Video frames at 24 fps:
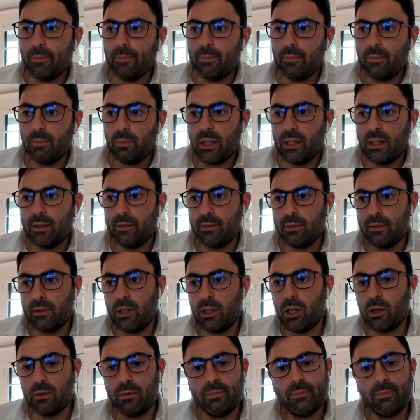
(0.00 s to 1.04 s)
But
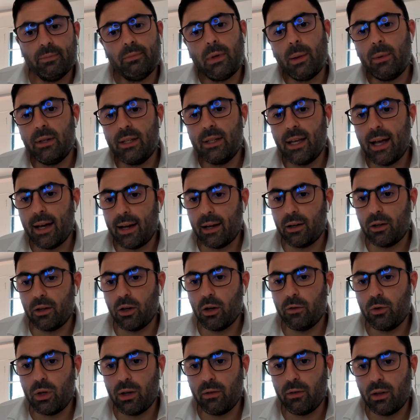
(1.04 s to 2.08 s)
maybe Dan, I don't know
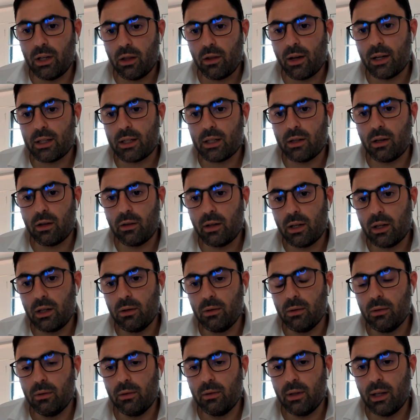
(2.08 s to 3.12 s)
if you have any thoughts there that
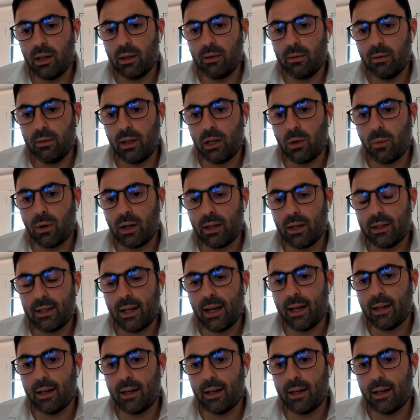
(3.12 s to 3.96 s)
you wanted to add